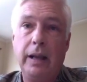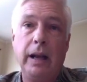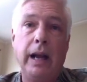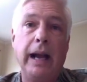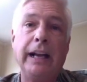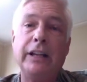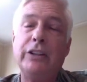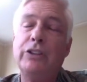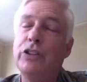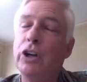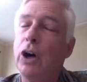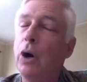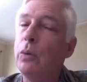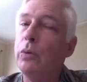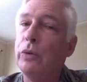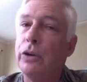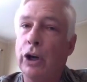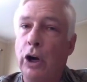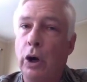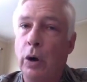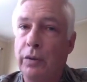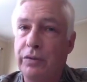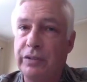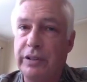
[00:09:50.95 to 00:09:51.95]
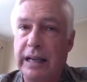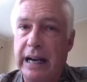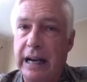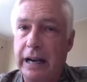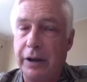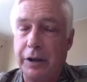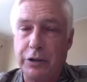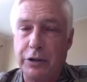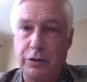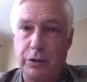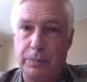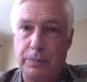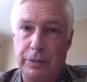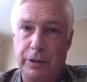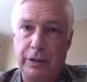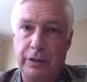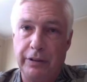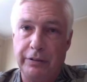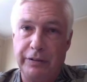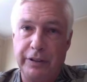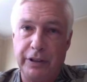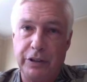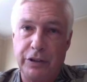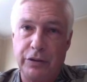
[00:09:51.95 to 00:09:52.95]
I don't know if college
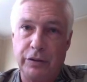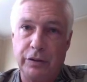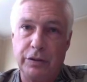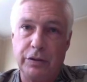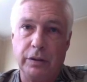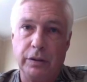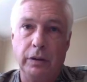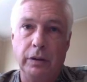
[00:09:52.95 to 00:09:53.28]
football officials